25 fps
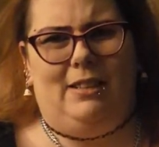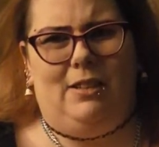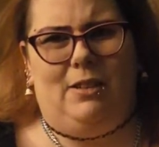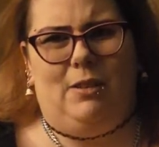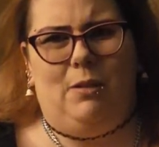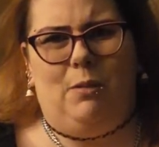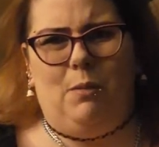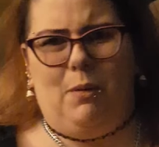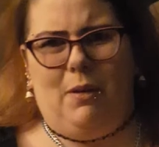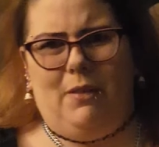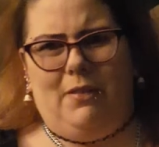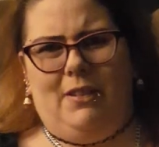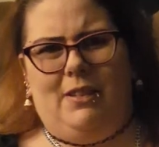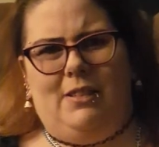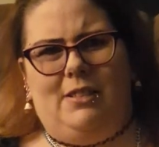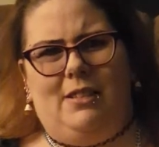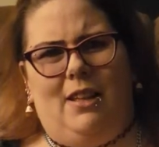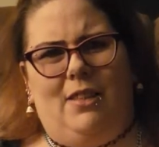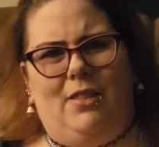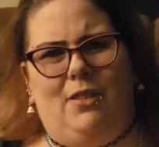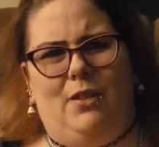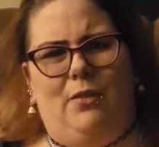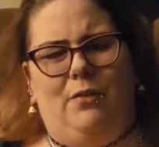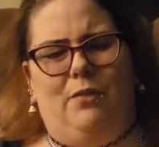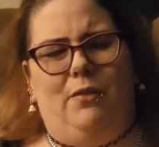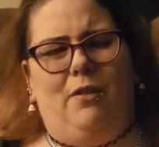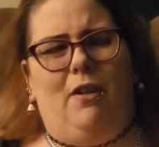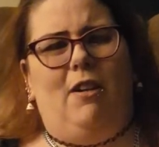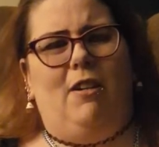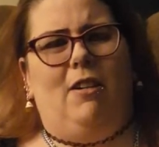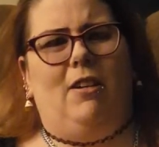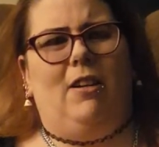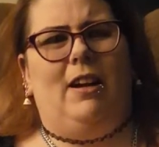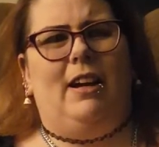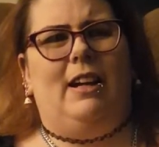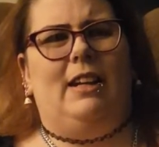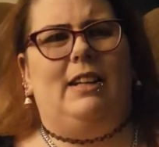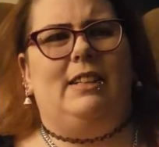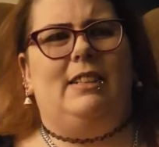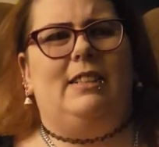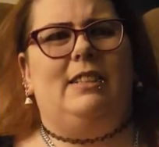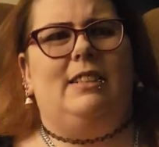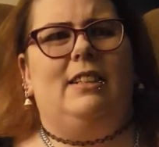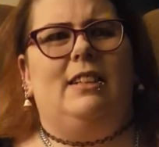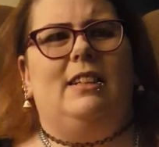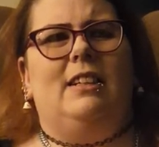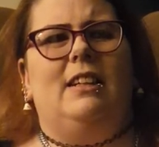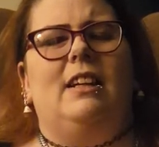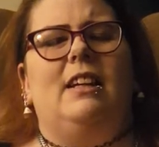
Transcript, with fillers: to the one that's on the far end.